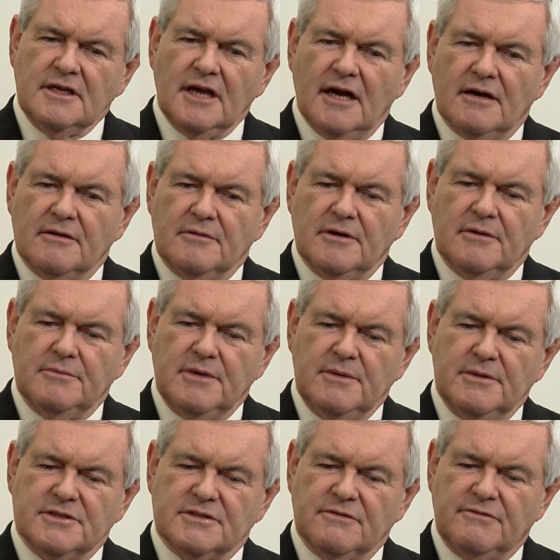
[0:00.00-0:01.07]
Yeah, uh,
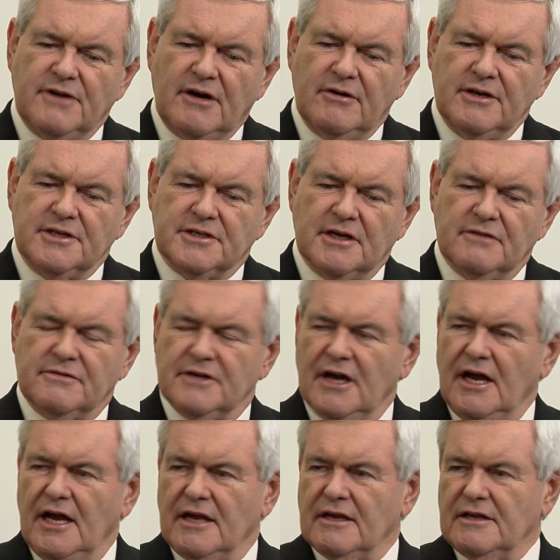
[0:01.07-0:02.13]
Bibi's a very tough
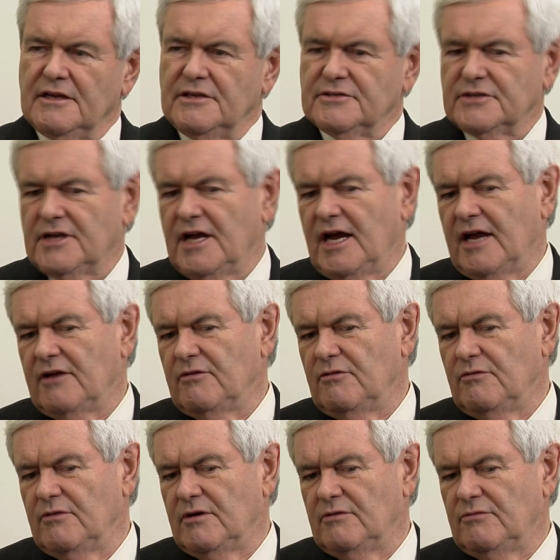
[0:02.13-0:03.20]
guy, and he's a guy
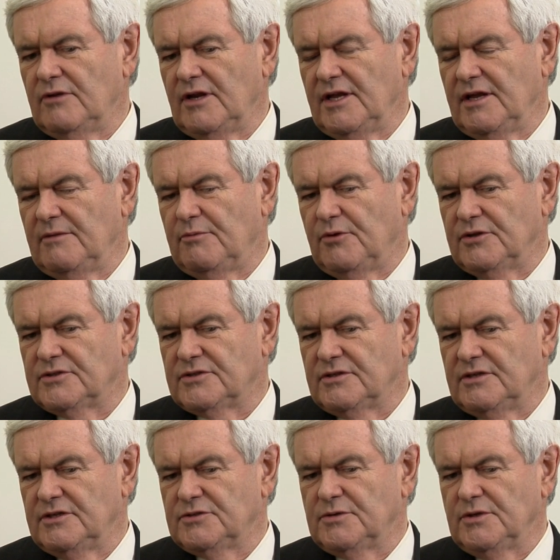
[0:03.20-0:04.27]
who uh, really puts
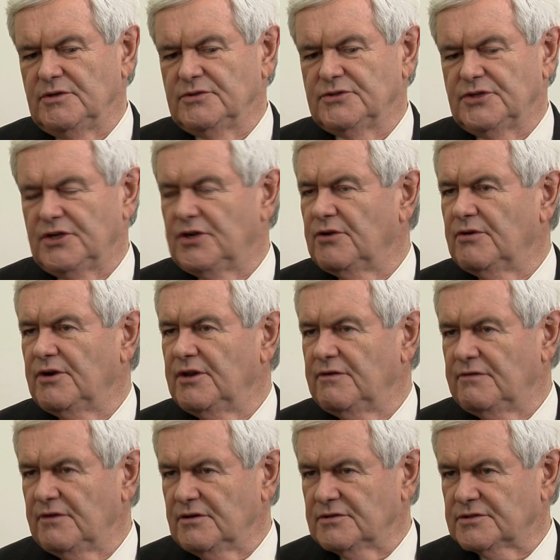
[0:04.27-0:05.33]
Israel's security
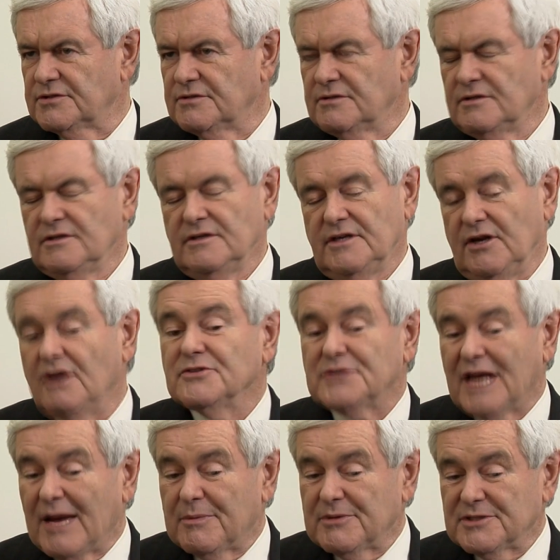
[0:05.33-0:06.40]
first. He also
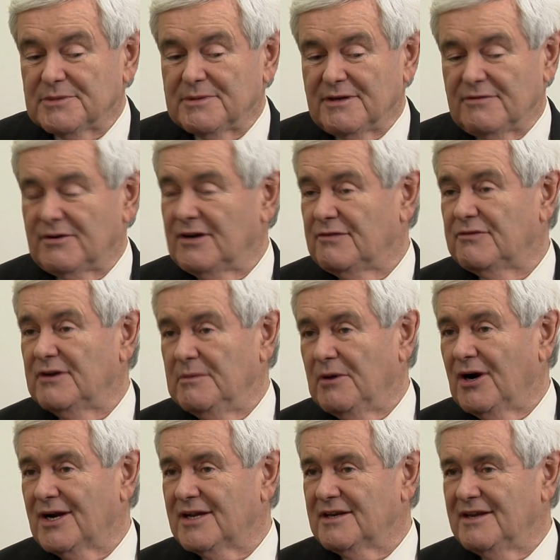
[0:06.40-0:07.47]
happens to be a very free
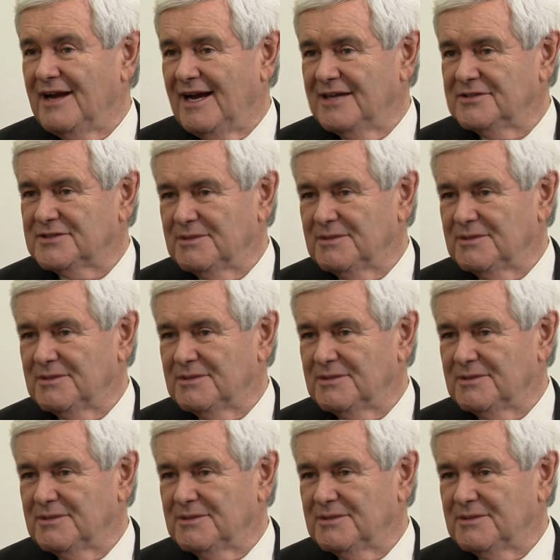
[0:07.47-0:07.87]
market guy and